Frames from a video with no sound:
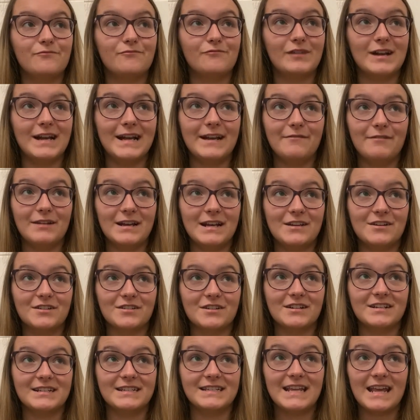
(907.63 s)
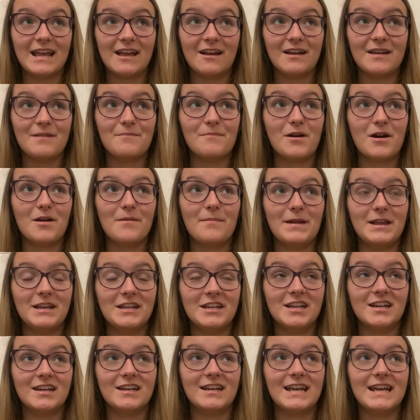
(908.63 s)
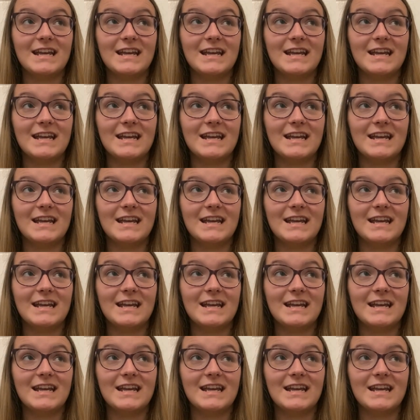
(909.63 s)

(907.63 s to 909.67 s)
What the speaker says: really, really good idea, in my opinion.